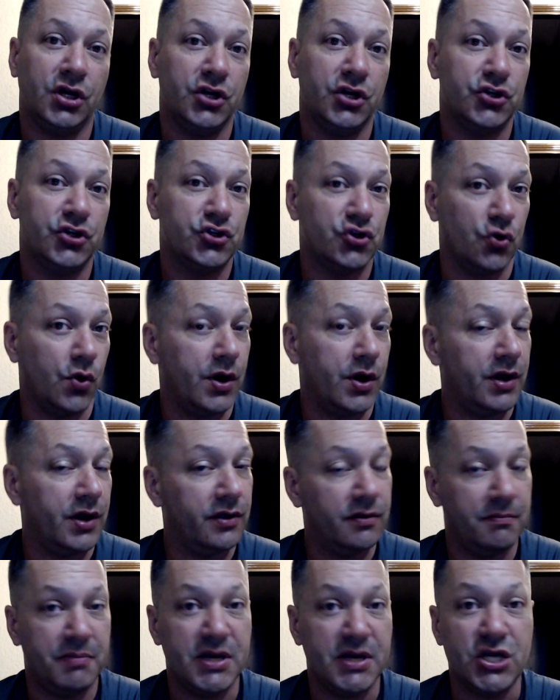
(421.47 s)
enjoy
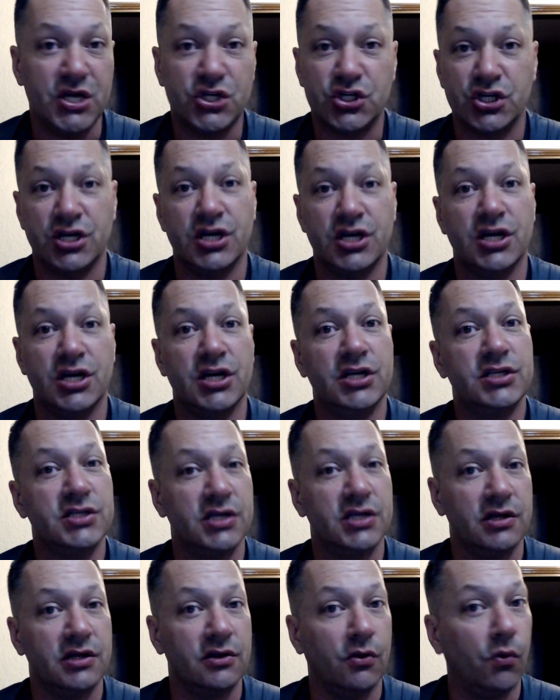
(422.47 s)
the beaches
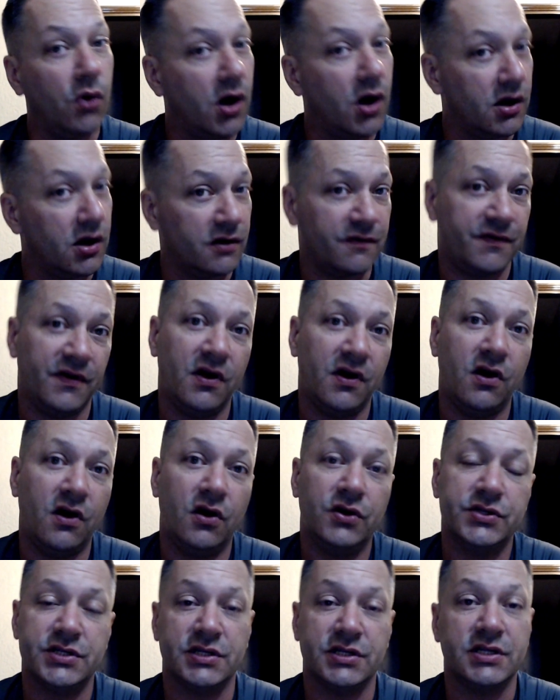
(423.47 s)
and the
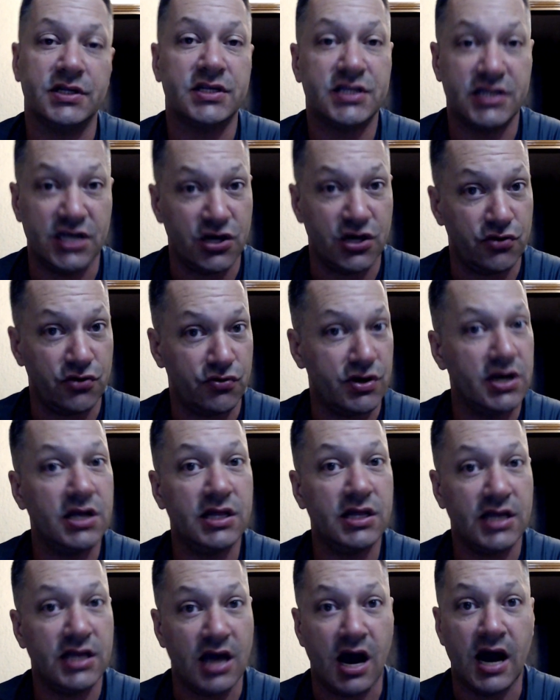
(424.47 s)
waterfalls and the scenery
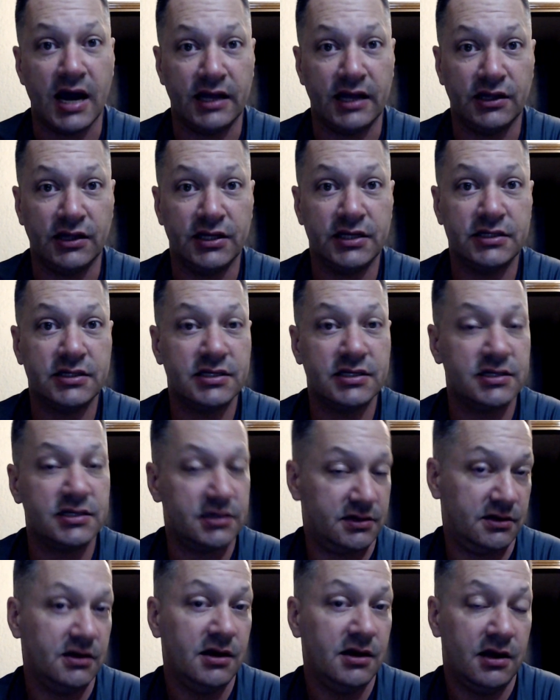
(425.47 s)
and the
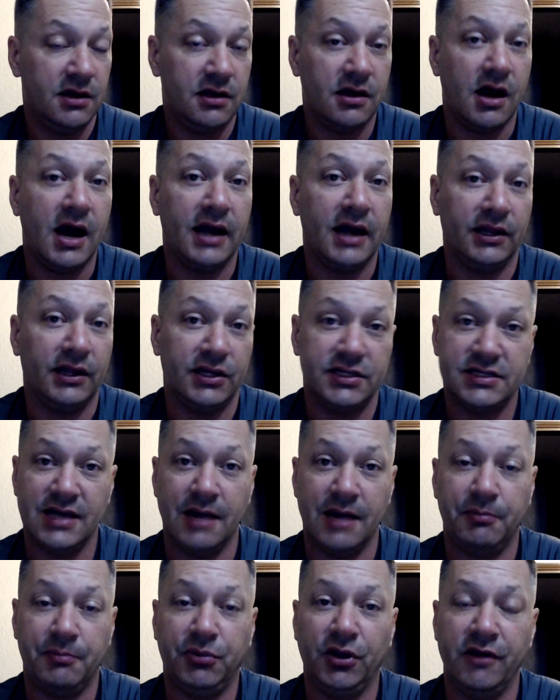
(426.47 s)
islands, island
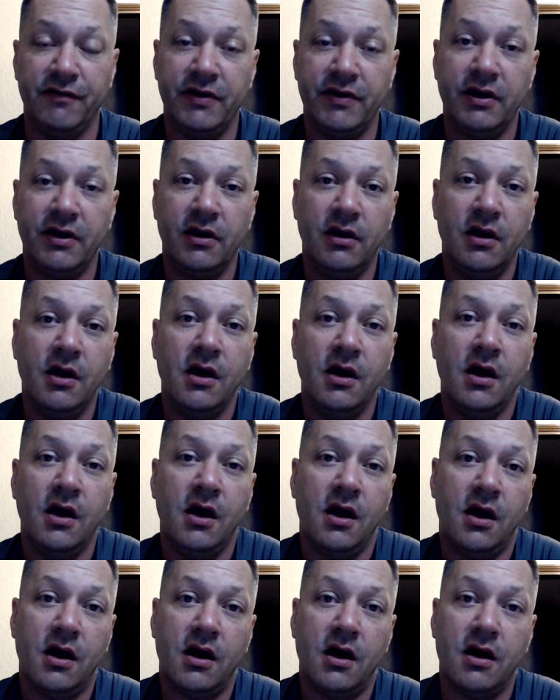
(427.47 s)
type living,
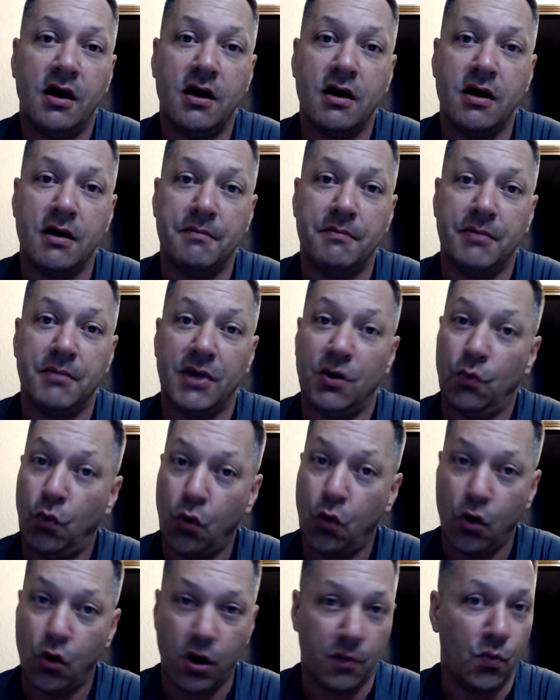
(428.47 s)

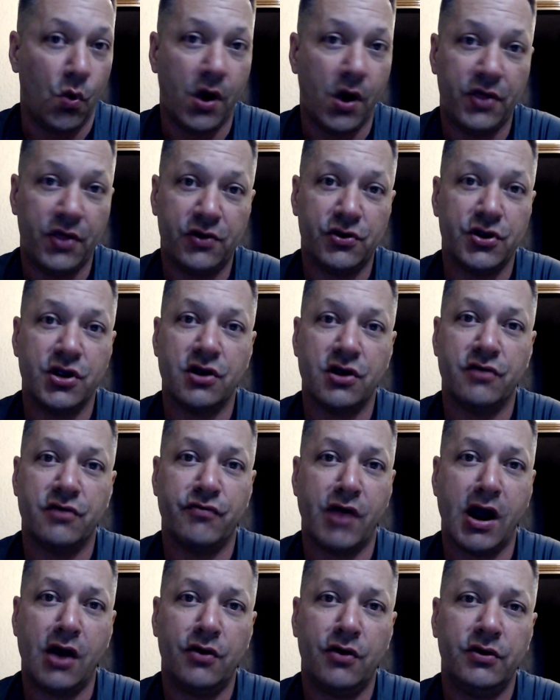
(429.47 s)
warm weather year
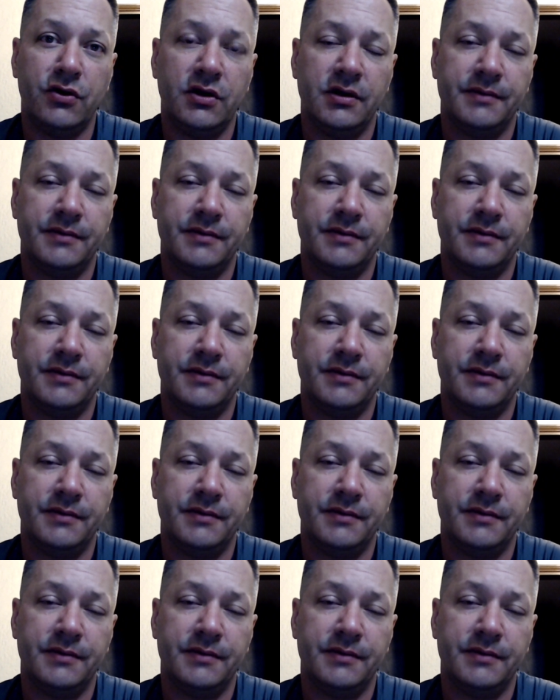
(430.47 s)
round.